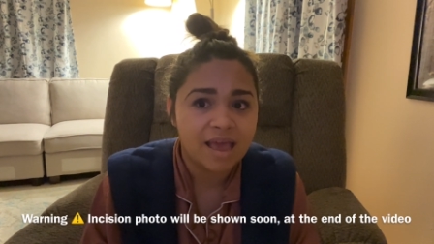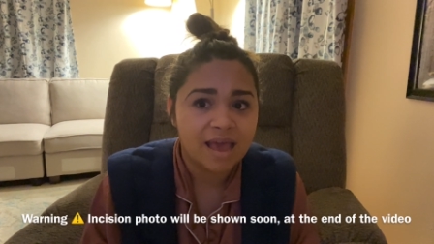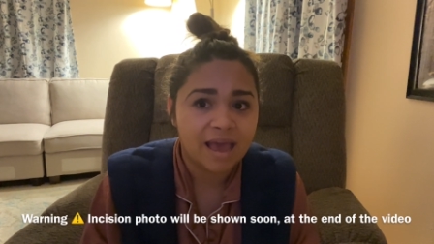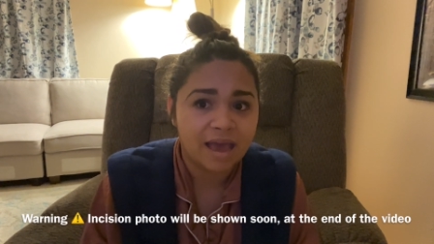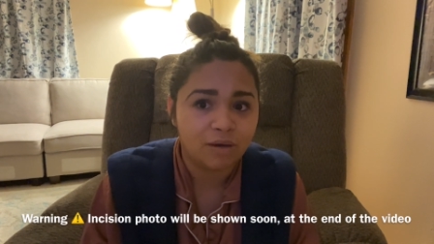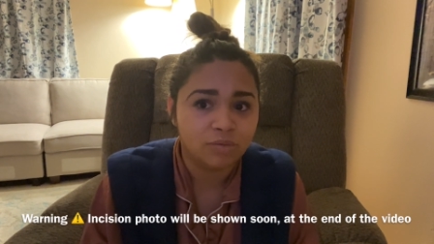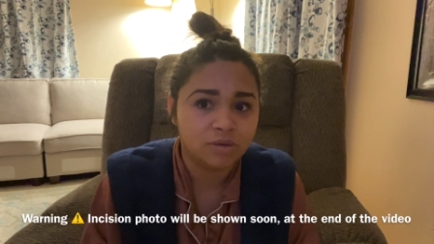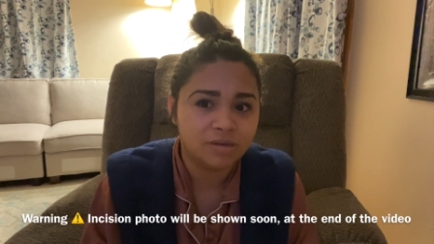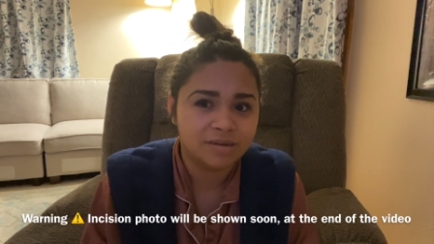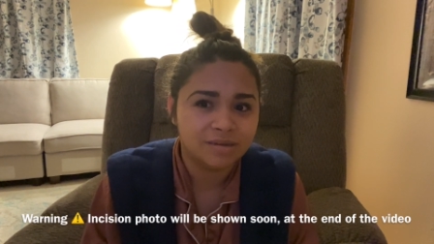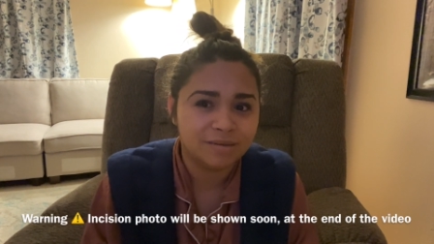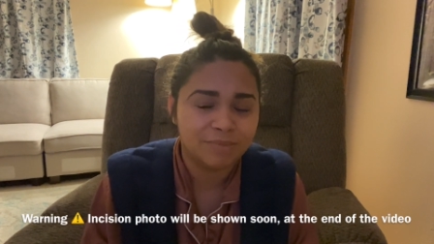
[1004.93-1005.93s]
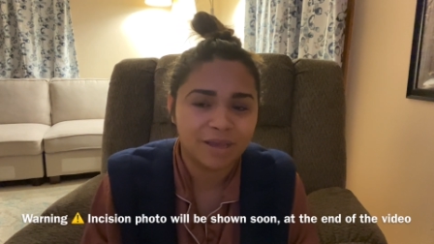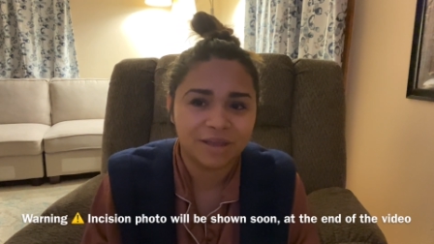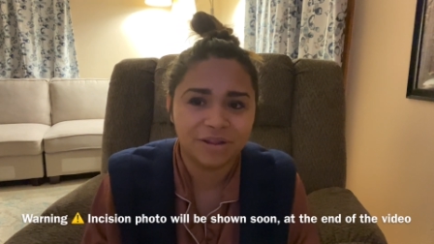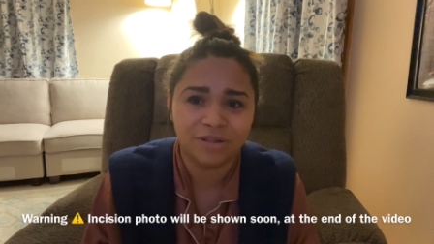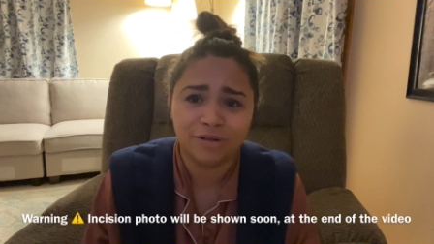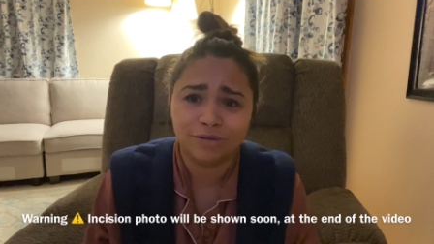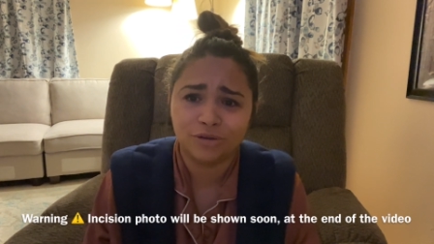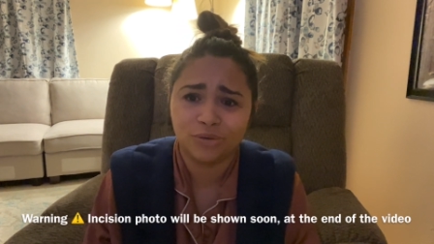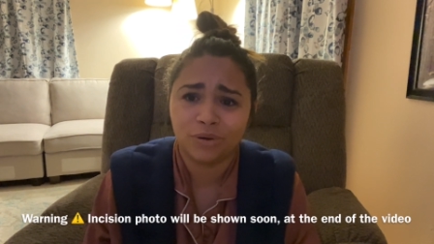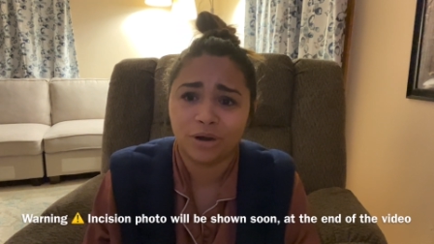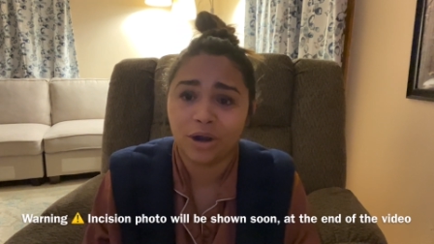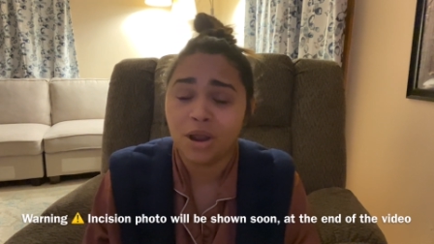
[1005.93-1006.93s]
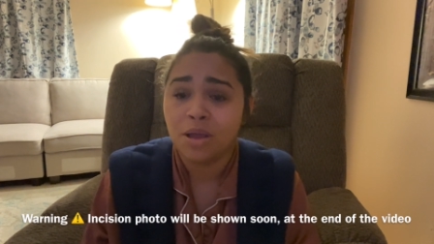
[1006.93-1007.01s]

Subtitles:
out and make it a little shorter.